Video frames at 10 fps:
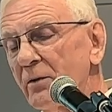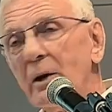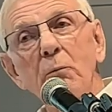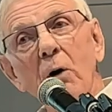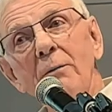
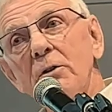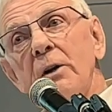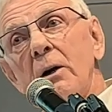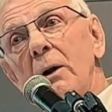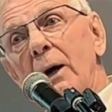Some drivers
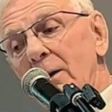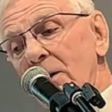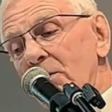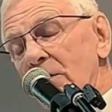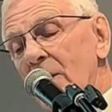don't like
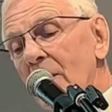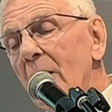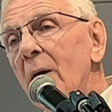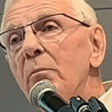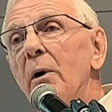this,
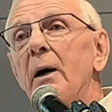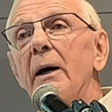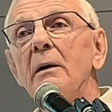but I